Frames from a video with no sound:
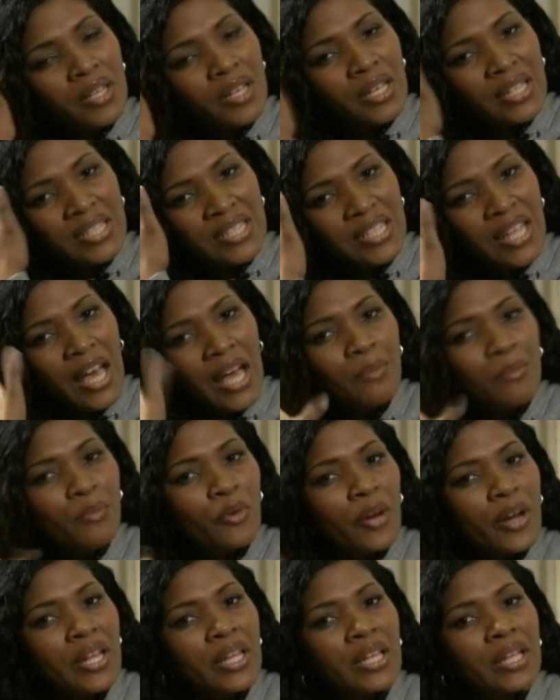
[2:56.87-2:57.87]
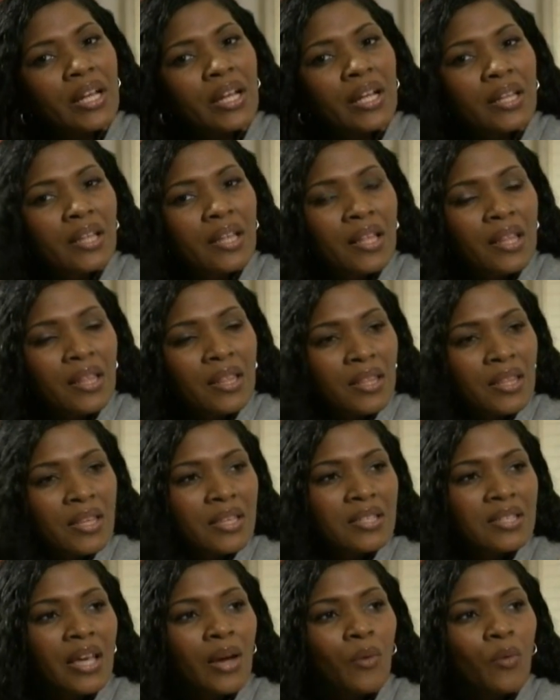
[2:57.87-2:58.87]
it's not braided,
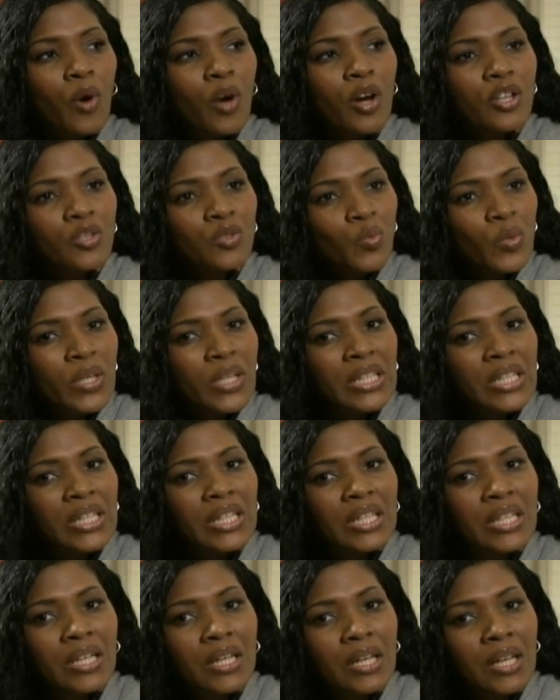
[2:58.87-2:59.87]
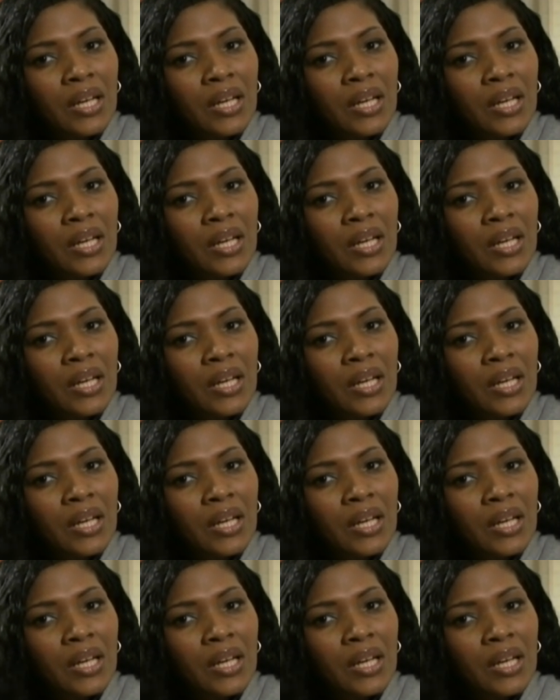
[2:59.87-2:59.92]
this I wash weekly.